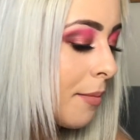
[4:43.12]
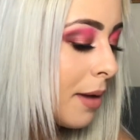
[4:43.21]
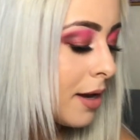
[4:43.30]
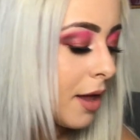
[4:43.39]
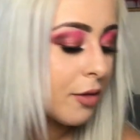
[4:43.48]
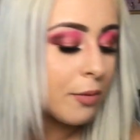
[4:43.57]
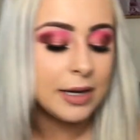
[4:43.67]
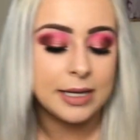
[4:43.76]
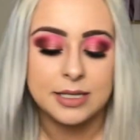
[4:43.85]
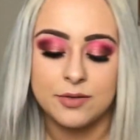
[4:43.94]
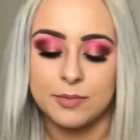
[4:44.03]
Another one
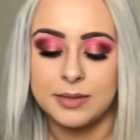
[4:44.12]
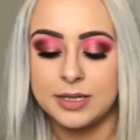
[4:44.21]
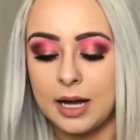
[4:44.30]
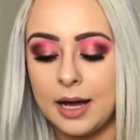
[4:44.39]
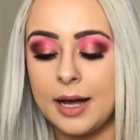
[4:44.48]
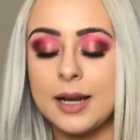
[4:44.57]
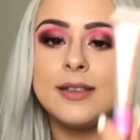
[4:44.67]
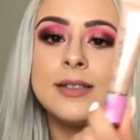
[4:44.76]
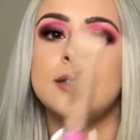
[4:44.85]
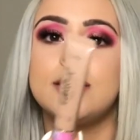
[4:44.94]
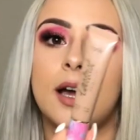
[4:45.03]
is from Tarte, and
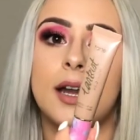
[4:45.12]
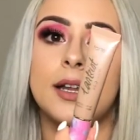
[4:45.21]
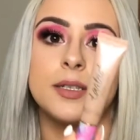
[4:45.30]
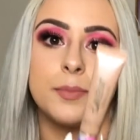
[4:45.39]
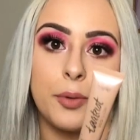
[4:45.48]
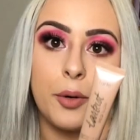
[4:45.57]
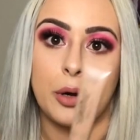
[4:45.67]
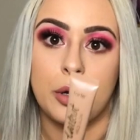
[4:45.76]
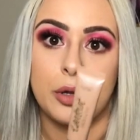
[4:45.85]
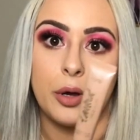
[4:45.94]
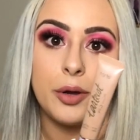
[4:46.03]
this is the Tarte's Pro
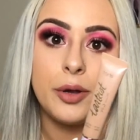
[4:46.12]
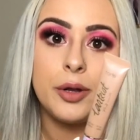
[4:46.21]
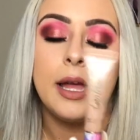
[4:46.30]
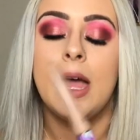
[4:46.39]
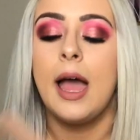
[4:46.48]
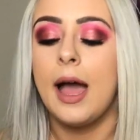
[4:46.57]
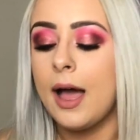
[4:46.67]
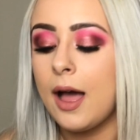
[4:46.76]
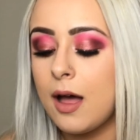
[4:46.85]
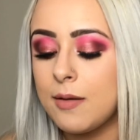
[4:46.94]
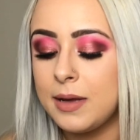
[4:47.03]
Glow.
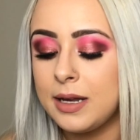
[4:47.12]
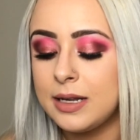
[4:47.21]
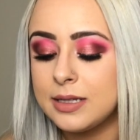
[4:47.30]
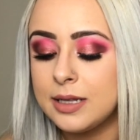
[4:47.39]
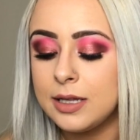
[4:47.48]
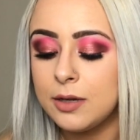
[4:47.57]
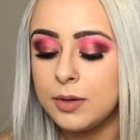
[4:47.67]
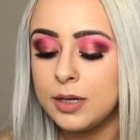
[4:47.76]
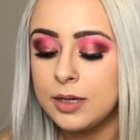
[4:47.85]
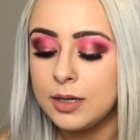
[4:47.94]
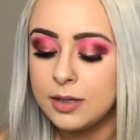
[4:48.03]
It is a
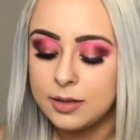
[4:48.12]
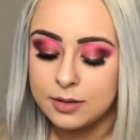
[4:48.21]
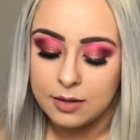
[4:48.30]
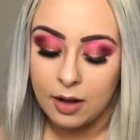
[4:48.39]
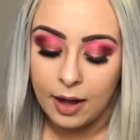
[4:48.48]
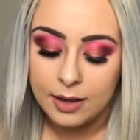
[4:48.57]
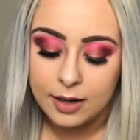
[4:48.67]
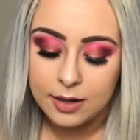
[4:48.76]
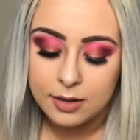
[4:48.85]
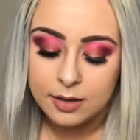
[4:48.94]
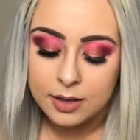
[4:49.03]
liquid
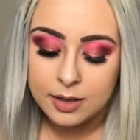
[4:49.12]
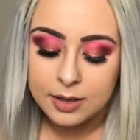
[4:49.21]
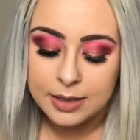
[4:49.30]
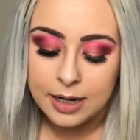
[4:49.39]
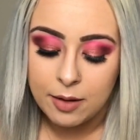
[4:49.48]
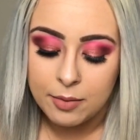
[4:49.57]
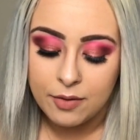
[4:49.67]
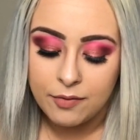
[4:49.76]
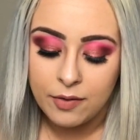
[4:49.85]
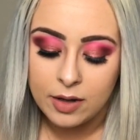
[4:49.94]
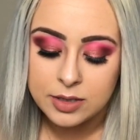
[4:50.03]
highlighter. Now, when I
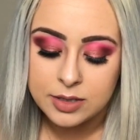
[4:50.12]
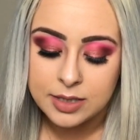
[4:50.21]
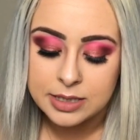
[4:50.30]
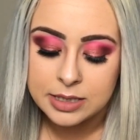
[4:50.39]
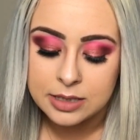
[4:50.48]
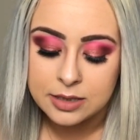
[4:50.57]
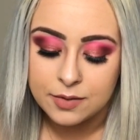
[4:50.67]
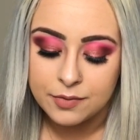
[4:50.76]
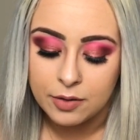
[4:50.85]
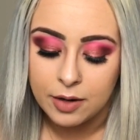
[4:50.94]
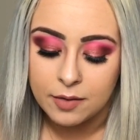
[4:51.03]
first tested it in
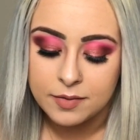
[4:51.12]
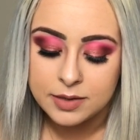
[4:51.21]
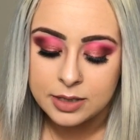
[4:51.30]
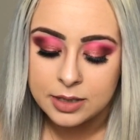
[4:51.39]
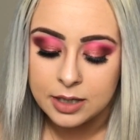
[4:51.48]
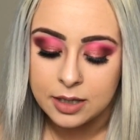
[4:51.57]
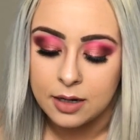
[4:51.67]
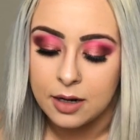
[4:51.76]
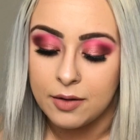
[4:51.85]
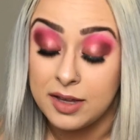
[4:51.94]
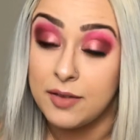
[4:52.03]
Sephora, I obviously didn't give
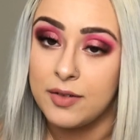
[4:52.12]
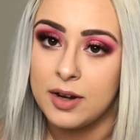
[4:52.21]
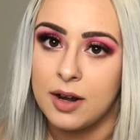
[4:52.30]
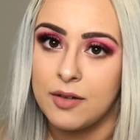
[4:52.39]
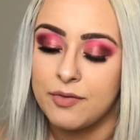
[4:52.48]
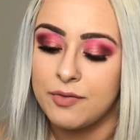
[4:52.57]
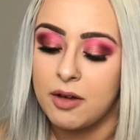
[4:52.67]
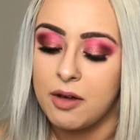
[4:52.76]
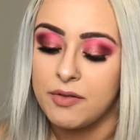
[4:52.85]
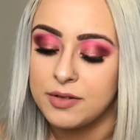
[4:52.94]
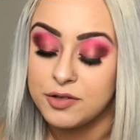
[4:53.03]
it enough
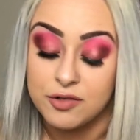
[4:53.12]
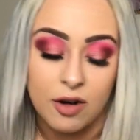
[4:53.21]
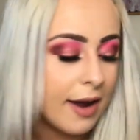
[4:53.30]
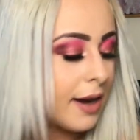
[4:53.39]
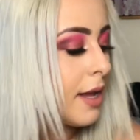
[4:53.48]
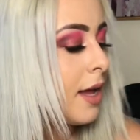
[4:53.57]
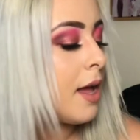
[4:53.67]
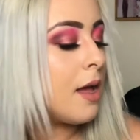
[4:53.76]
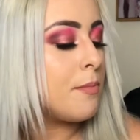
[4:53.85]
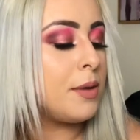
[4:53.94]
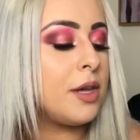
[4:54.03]
of a try.
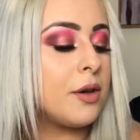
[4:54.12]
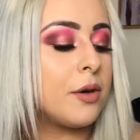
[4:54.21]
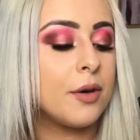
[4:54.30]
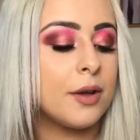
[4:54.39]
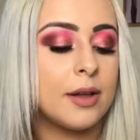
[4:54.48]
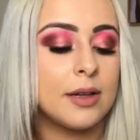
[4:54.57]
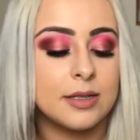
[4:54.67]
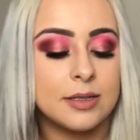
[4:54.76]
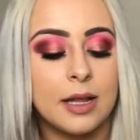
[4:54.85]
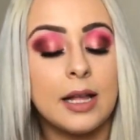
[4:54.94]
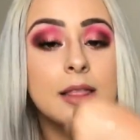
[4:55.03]

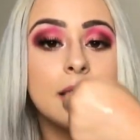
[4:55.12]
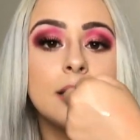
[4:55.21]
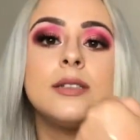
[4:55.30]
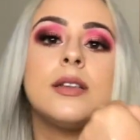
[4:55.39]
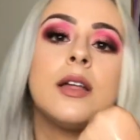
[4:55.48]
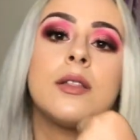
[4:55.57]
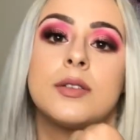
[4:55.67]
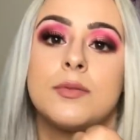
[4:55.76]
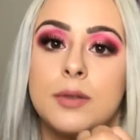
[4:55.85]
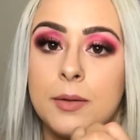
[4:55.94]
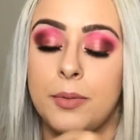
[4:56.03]
because like this, it
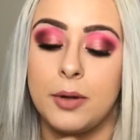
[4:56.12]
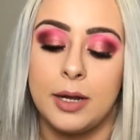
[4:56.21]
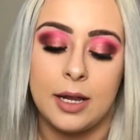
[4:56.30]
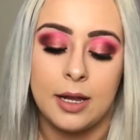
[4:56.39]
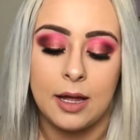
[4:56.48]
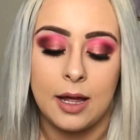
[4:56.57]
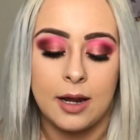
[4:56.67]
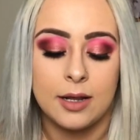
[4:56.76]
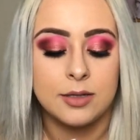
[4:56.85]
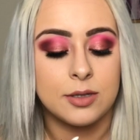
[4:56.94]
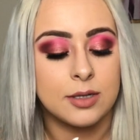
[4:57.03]
looks really pretty. And
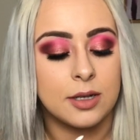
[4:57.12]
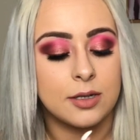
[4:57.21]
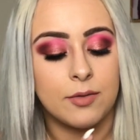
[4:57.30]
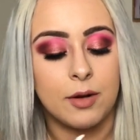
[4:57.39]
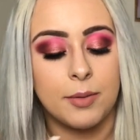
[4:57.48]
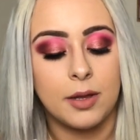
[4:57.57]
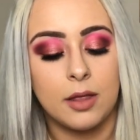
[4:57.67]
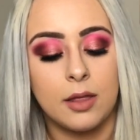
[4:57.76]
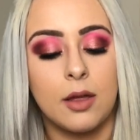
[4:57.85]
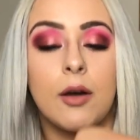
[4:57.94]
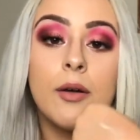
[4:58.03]
as you start to rub it, you
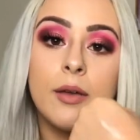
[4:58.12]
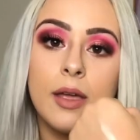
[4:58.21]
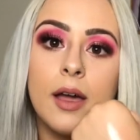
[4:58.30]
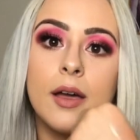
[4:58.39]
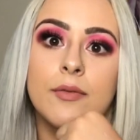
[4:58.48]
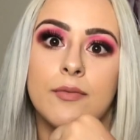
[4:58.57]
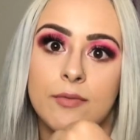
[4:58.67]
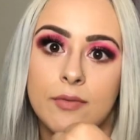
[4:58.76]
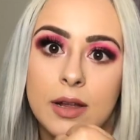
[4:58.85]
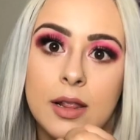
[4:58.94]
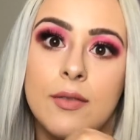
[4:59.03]
think, oh yeah,
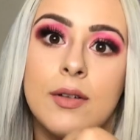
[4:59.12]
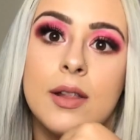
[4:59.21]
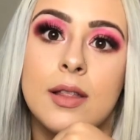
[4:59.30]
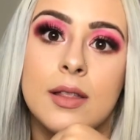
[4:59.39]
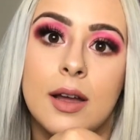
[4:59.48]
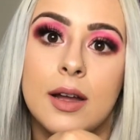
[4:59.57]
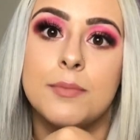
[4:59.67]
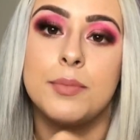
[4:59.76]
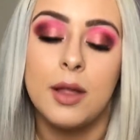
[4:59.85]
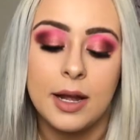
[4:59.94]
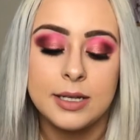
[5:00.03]
really, really like
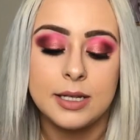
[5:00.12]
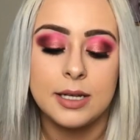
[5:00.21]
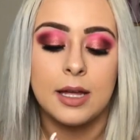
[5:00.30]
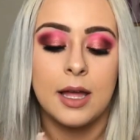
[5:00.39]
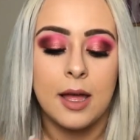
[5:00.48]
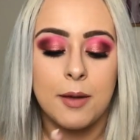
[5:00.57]
blinding.